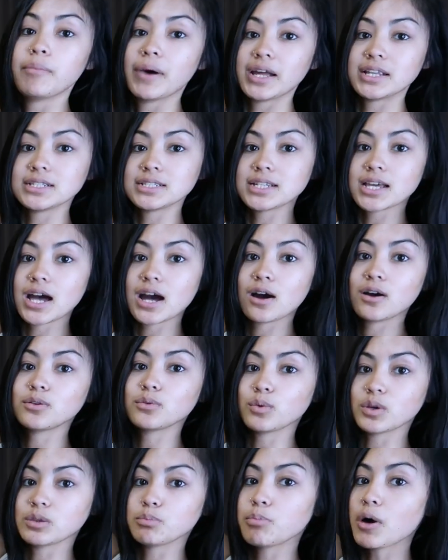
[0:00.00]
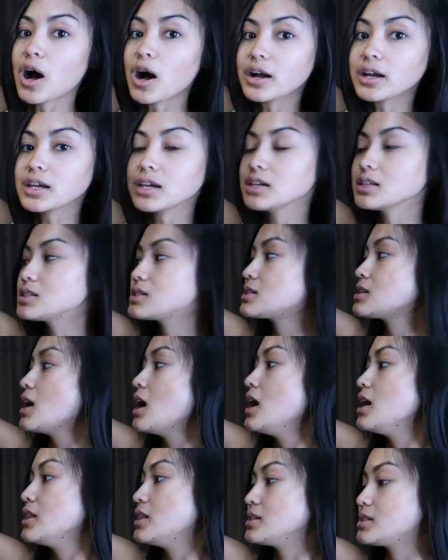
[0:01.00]
button down with pockets.
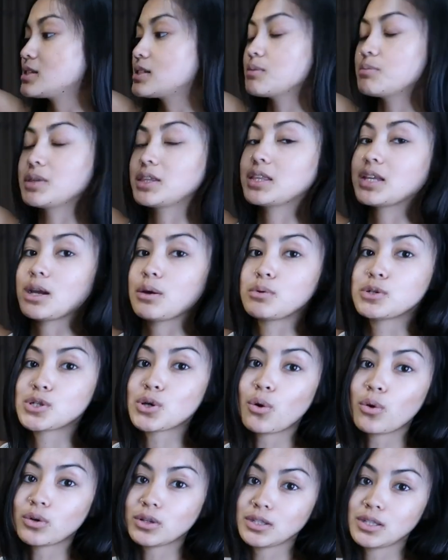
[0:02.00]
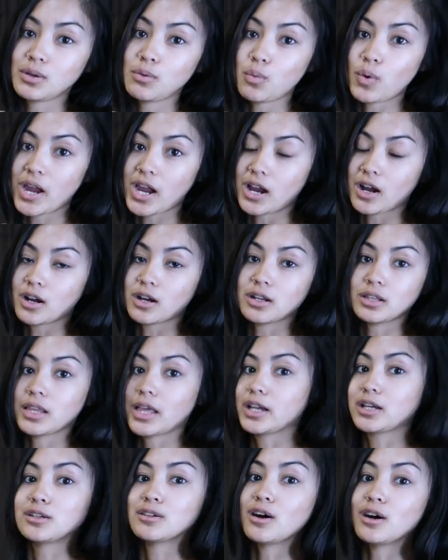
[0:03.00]
This is something that I would totally wear
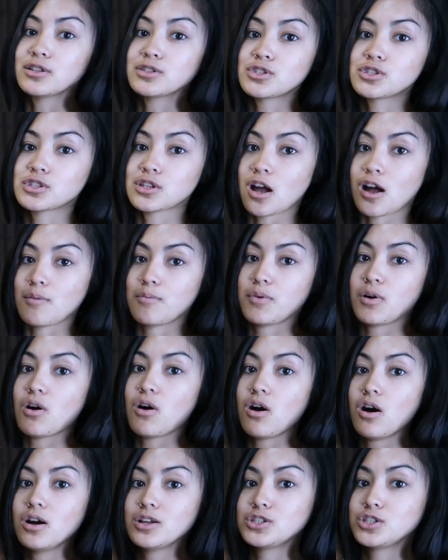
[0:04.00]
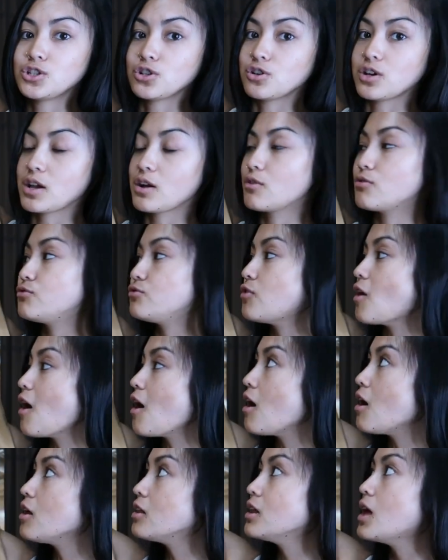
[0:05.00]
like non-stop during
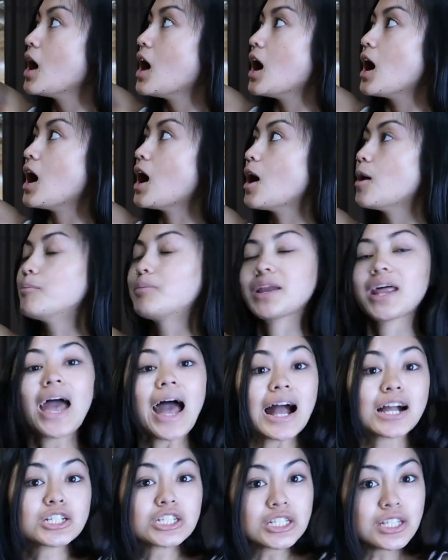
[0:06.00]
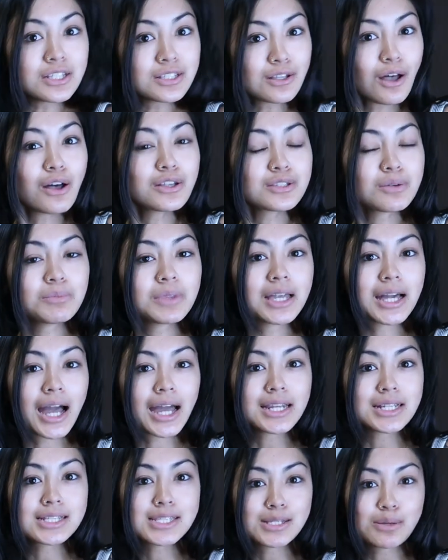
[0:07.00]
fall um, but I actually saw something
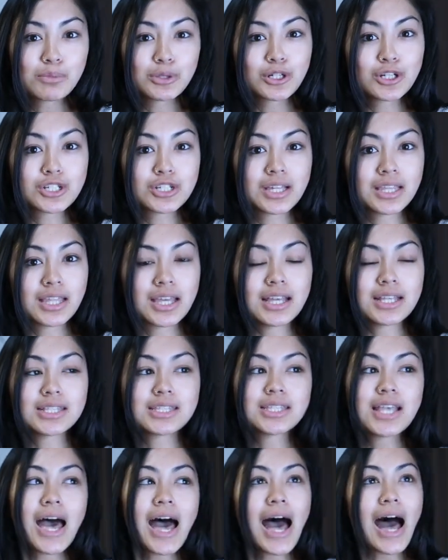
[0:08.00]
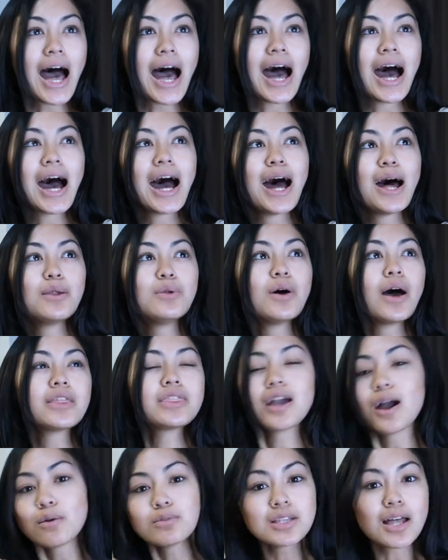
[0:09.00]
kind of similar to this at, I
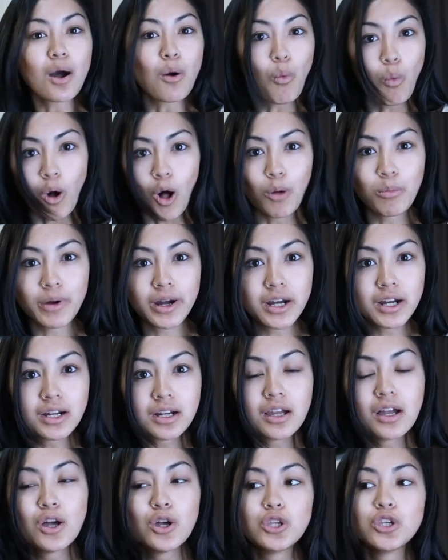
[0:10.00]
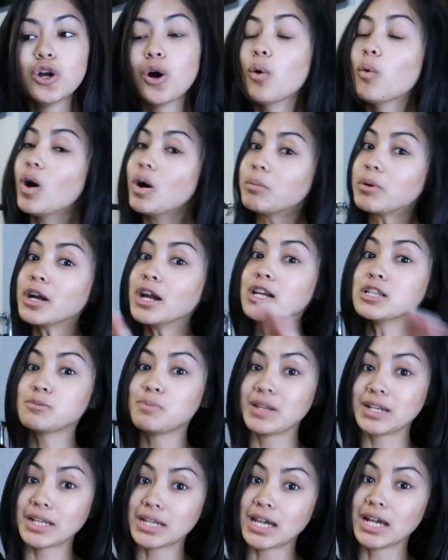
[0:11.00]
think I was at Walmart yo Walmart has
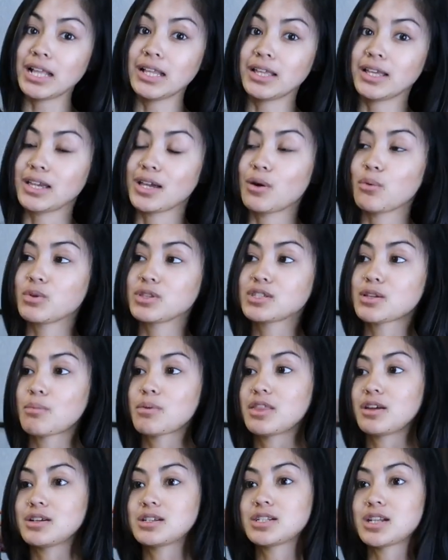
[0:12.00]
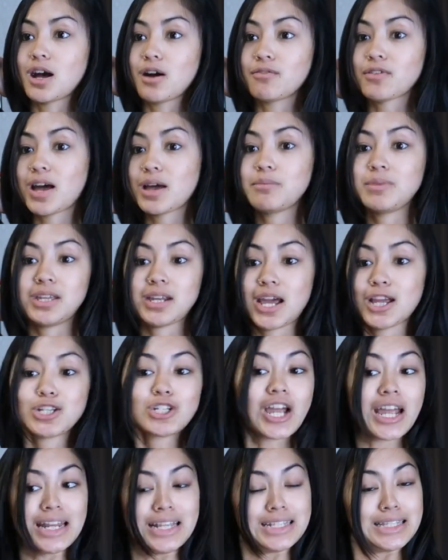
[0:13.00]
been killing it with some of their stuff I mean I
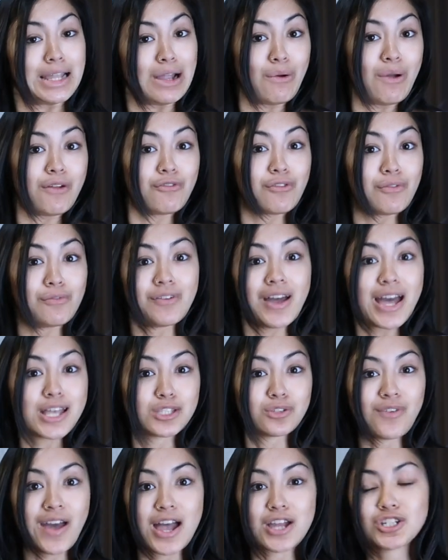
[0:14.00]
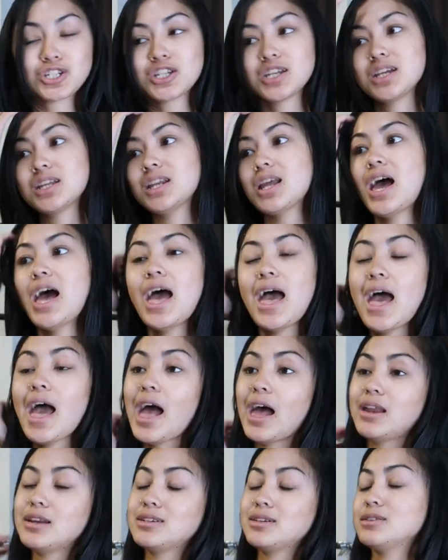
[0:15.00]
try to stay away from fast fashion
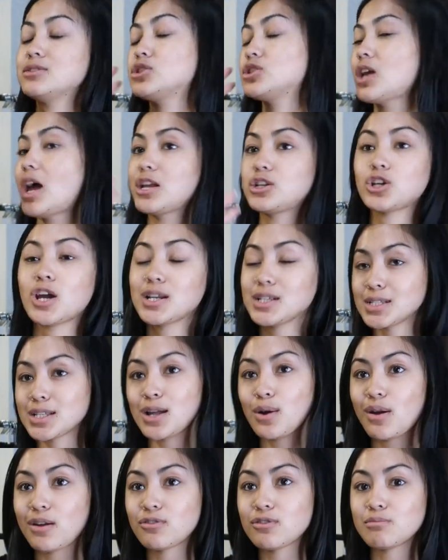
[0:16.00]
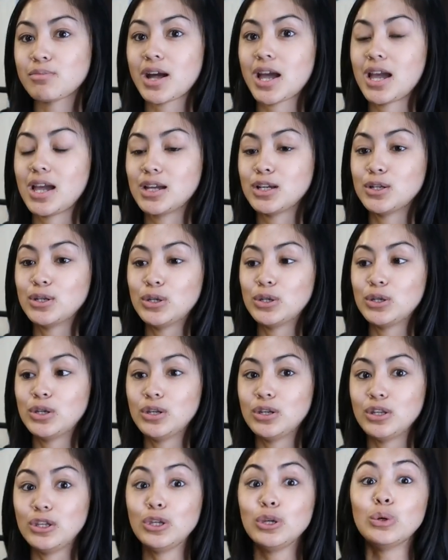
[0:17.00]
and I try to stay away from
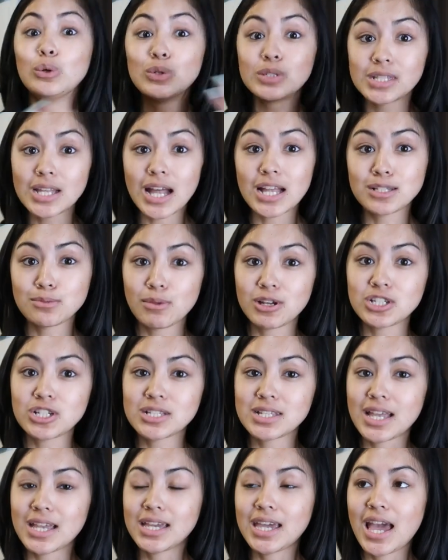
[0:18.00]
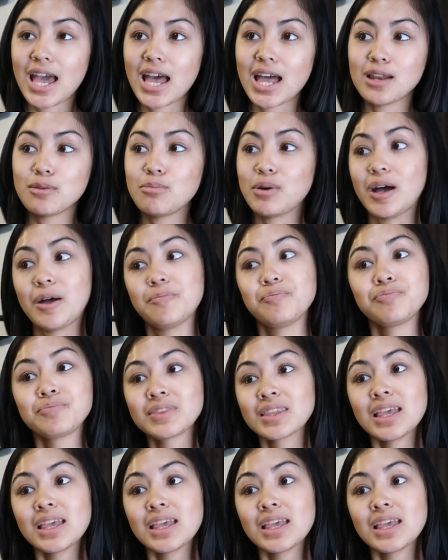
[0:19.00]
buying used as much as I can but